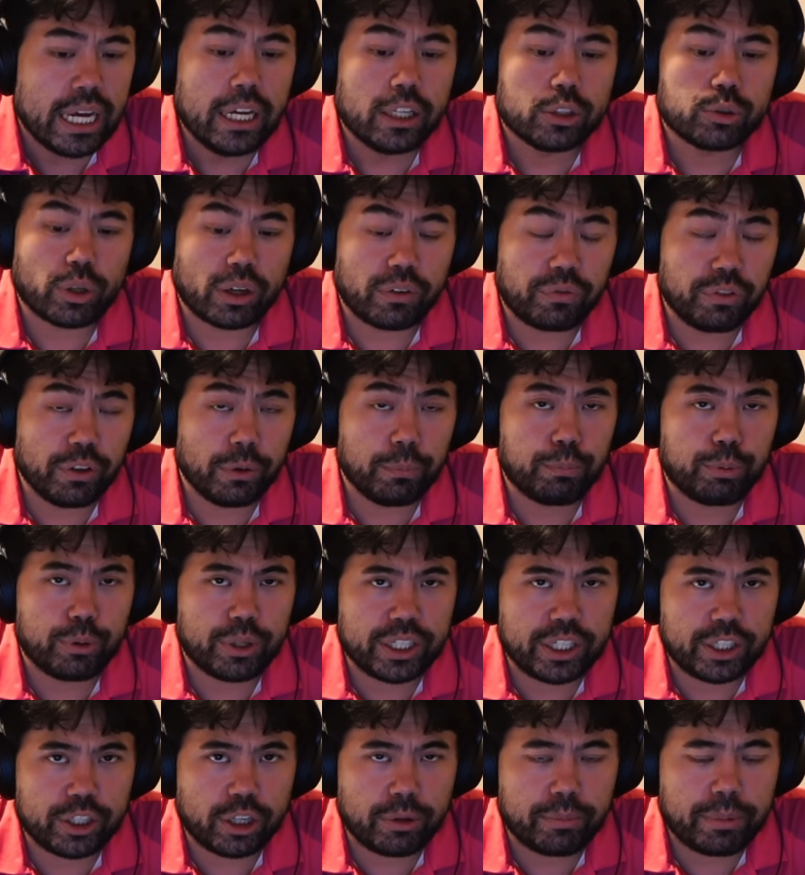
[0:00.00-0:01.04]
so I feel
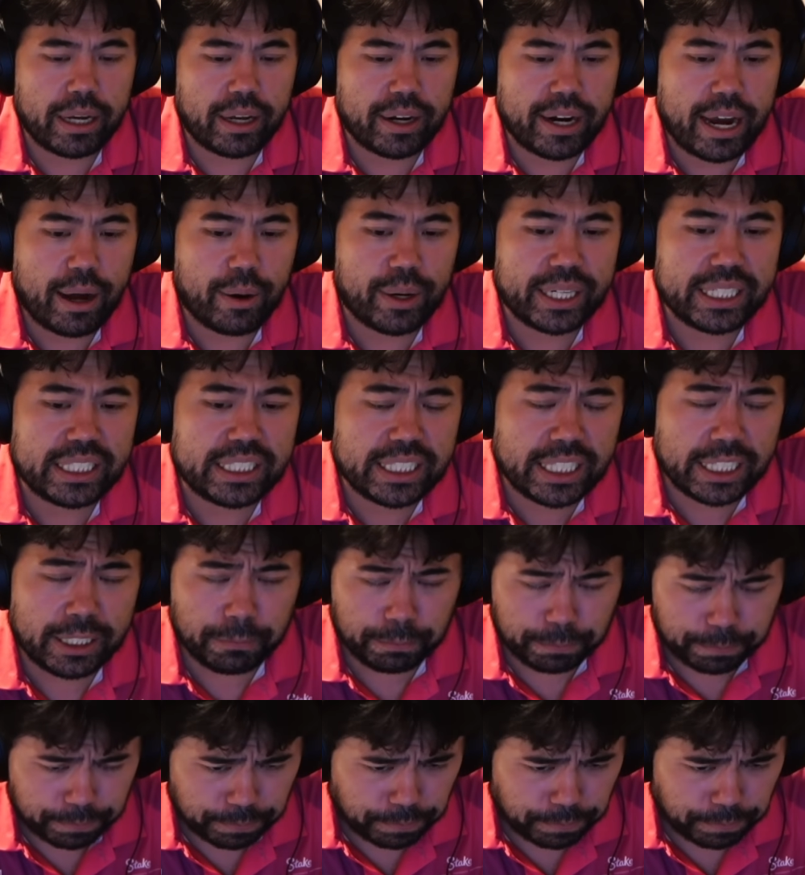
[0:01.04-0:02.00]
pretty good about how I did.